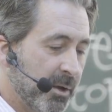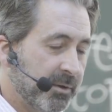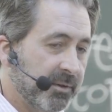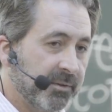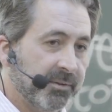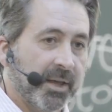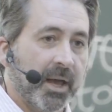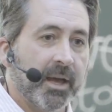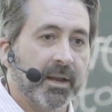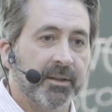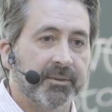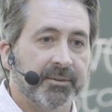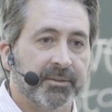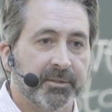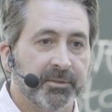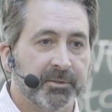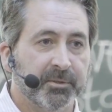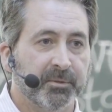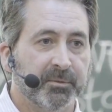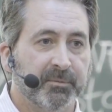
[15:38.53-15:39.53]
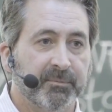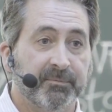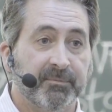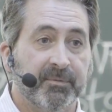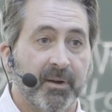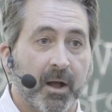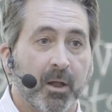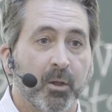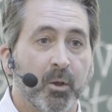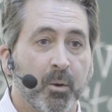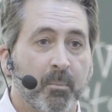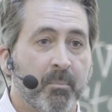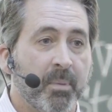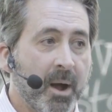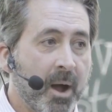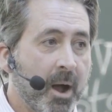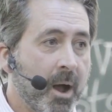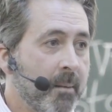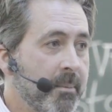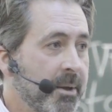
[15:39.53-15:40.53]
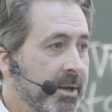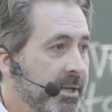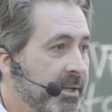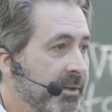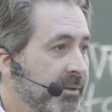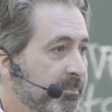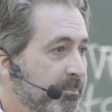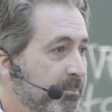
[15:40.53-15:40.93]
decided to follow Bob and his